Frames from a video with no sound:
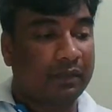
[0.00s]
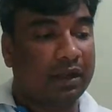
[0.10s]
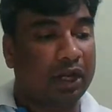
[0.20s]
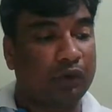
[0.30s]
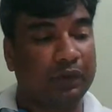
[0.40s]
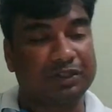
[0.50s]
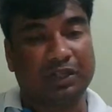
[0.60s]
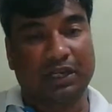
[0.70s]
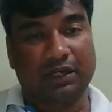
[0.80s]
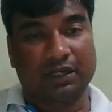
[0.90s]

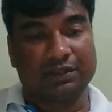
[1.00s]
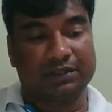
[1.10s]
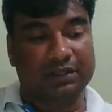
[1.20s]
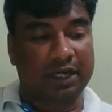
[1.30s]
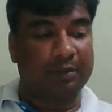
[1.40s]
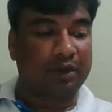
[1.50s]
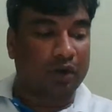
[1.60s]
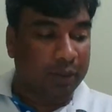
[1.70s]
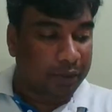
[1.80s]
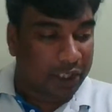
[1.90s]
linguistic intelligence. Let me
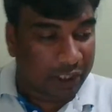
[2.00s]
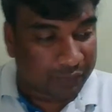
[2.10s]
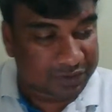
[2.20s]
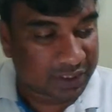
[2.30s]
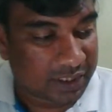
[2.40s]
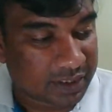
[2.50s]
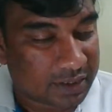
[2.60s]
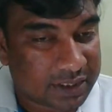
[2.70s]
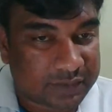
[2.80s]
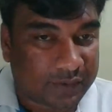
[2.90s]
talk about linguistic
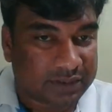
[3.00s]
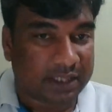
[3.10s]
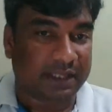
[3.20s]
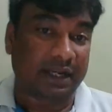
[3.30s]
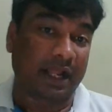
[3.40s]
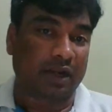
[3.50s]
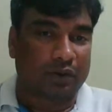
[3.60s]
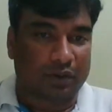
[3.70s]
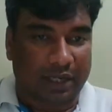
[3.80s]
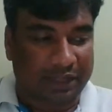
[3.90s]
intelligence first, and then I'll go
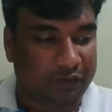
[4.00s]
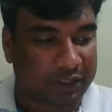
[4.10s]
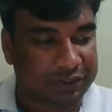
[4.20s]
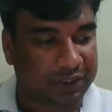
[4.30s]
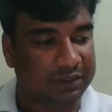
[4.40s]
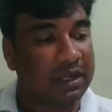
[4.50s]
to the naturalistic.